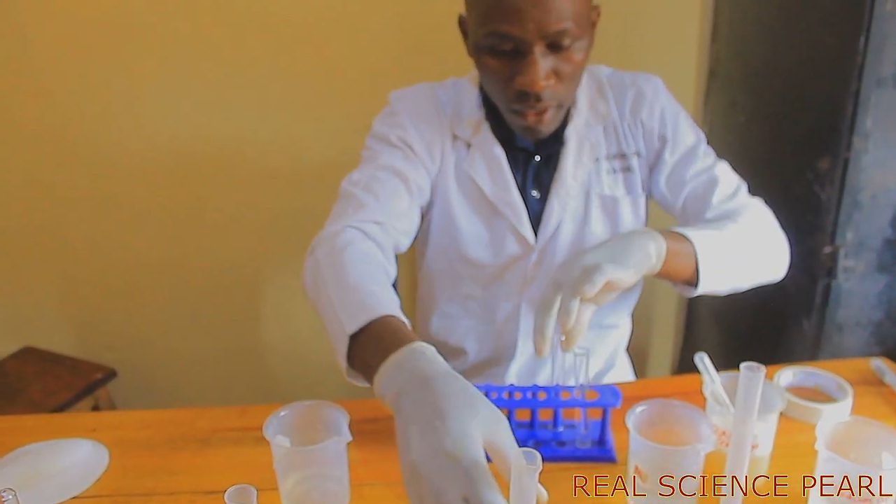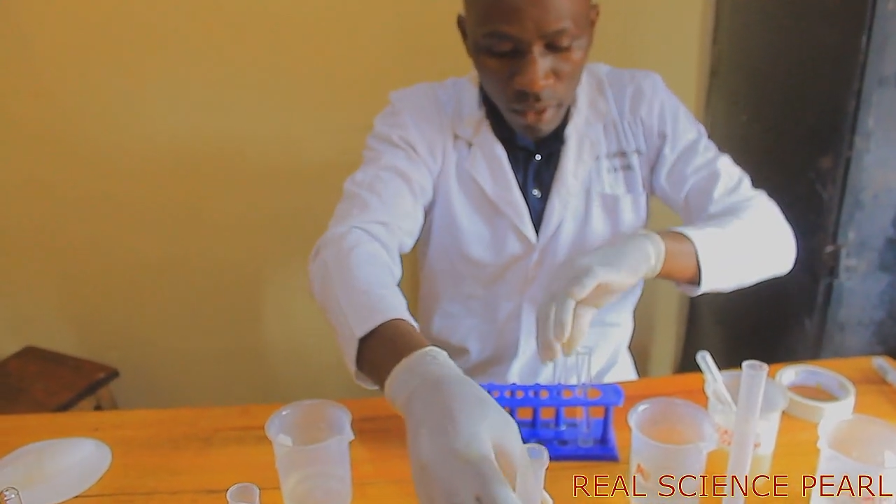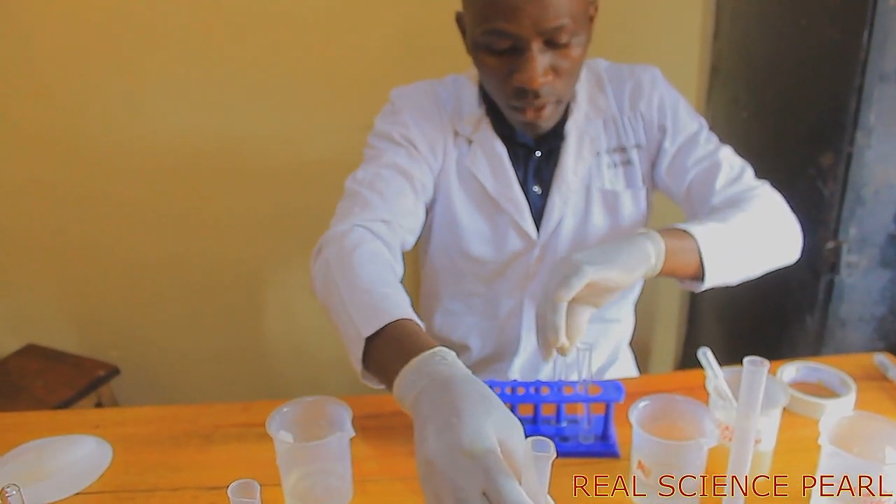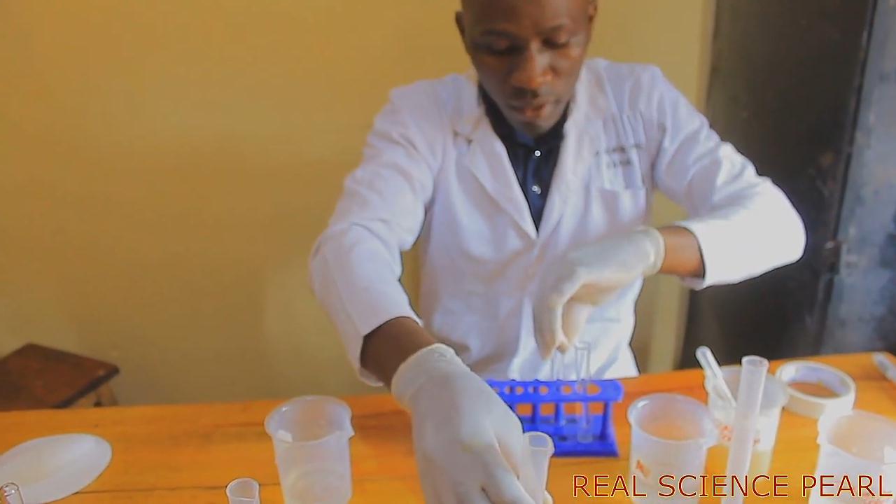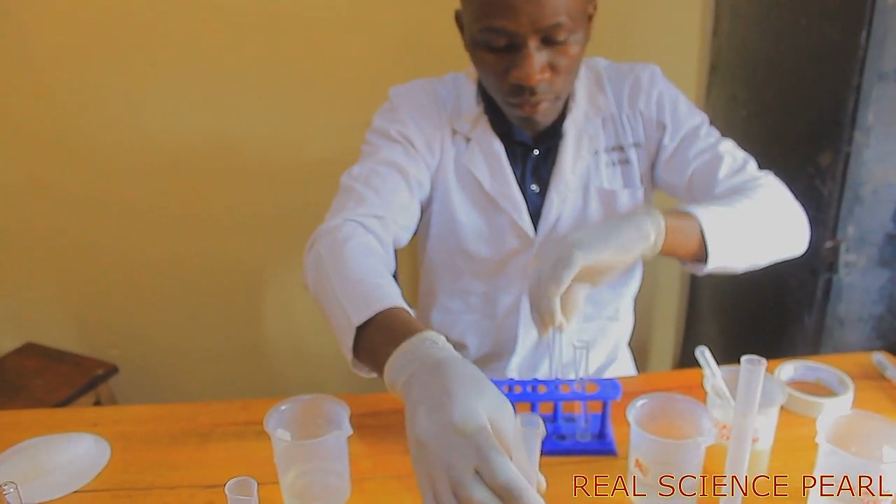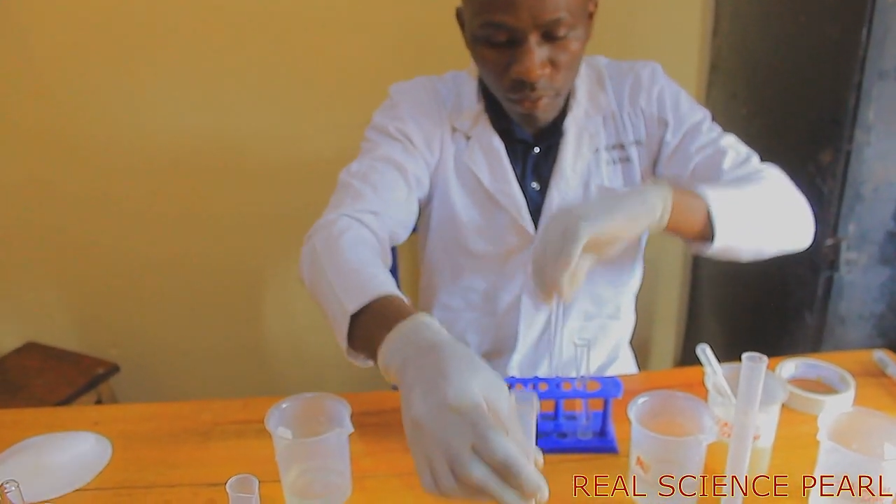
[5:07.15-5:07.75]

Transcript: this is